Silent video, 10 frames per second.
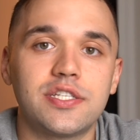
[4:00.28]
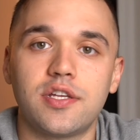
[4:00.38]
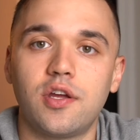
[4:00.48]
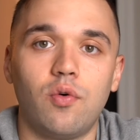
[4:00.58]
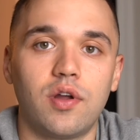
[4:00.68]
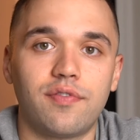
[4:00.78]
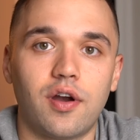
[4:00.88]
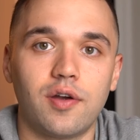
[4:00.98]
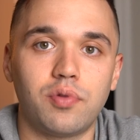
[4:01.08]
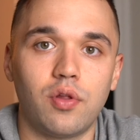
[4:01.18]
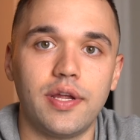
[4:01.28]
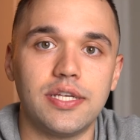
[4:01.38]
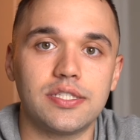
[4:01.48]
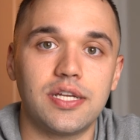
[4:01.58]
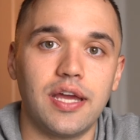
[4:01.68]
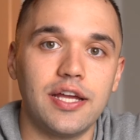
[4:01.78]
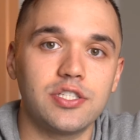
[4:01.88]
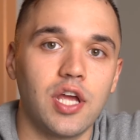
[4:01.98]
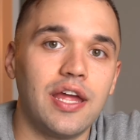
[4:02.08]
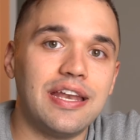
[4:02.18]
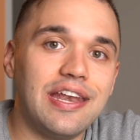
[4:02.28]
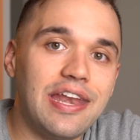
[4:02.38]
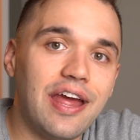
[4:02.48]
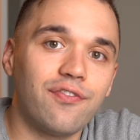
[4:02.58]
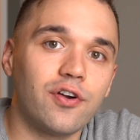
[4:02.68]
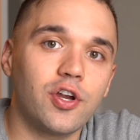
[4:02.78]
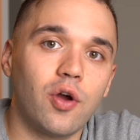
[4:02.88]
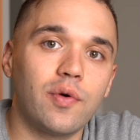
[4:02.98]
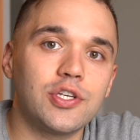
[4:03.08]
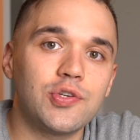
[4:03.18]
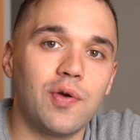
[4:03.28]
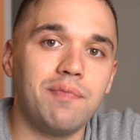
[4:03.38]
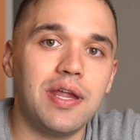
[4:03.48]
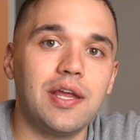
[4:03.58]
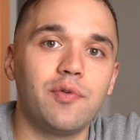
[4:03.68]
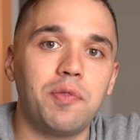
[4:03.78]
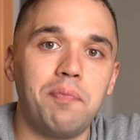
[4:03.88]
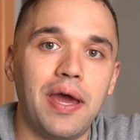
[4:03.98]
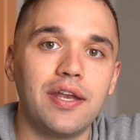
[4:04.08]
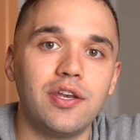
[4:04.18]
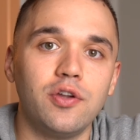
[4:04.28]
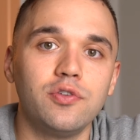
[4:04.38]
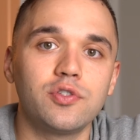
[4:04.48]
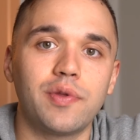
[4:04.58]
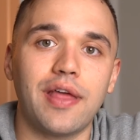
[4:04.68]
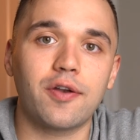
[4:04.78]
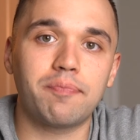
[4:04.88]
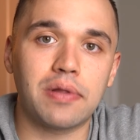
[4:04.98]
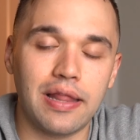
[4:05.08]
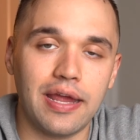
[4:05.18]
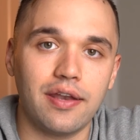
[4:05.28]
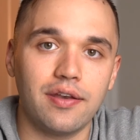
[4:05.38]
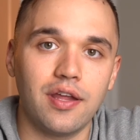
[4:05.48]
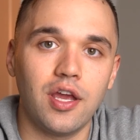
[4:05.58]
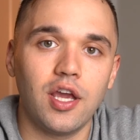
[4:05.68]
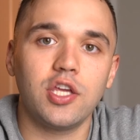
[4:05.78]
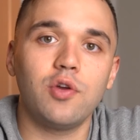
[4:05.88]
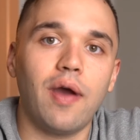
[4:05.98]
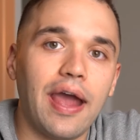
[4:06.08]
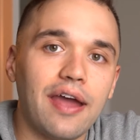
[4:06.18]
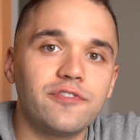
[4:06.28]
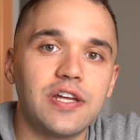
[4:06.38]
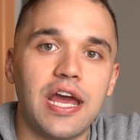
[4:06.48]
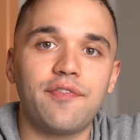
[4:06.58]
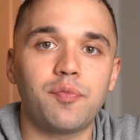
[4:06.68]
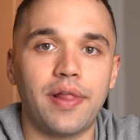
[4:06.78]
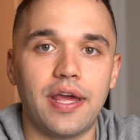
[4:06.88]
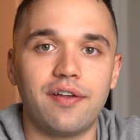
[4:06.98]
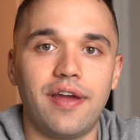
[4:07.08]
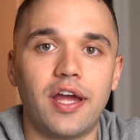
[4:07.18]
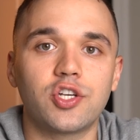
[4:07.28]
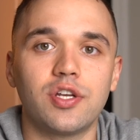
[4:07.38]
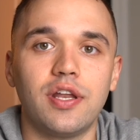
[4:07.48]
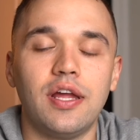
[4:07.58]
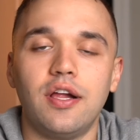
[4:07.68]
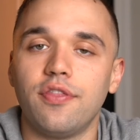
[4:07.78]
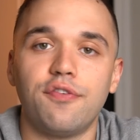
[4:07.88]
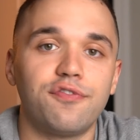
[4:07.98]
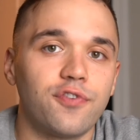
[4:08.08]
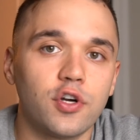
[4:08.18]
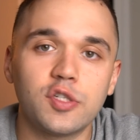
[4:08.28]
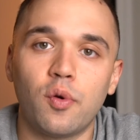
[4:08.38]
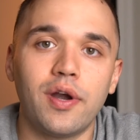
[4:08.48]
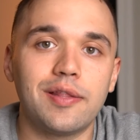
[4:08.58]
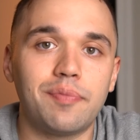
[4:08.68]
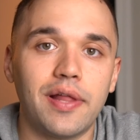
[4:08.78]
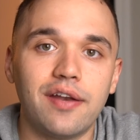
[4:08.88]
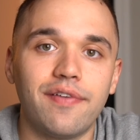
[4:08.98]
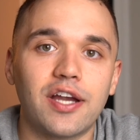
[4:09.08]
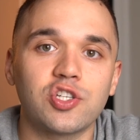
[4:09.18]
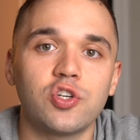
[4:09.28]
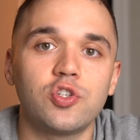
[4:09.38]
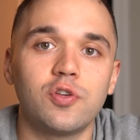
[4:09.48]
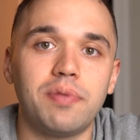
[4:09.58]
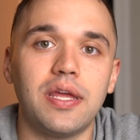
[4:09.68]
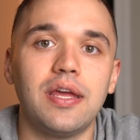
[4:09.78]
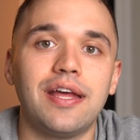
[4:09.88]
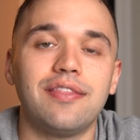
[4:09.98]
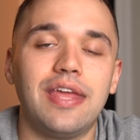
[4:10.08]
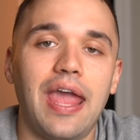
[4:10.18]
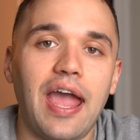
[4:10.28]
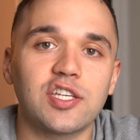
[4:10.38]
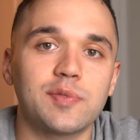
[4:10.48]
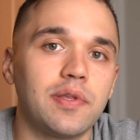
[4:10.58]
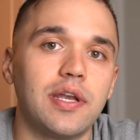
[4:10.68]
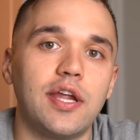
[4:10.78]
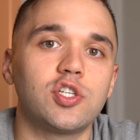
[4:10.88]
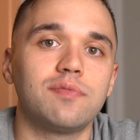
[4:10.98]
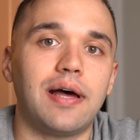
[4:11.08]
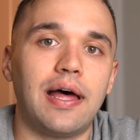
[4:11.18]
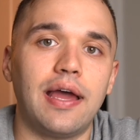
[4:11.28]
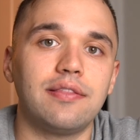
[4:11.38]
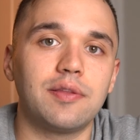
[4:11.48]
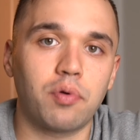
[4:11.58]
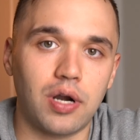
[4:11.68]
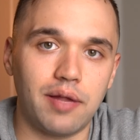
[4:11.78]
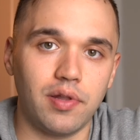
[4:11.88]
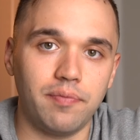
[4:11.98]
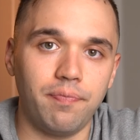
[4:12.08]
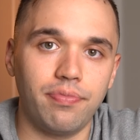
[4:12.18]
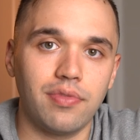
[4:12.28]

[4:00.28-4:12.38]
single one of our employees, guys, never go into a meeting with bad news without a plan. You have to have a plan of action. The first point of the plan of action should be the explanation behind the problem.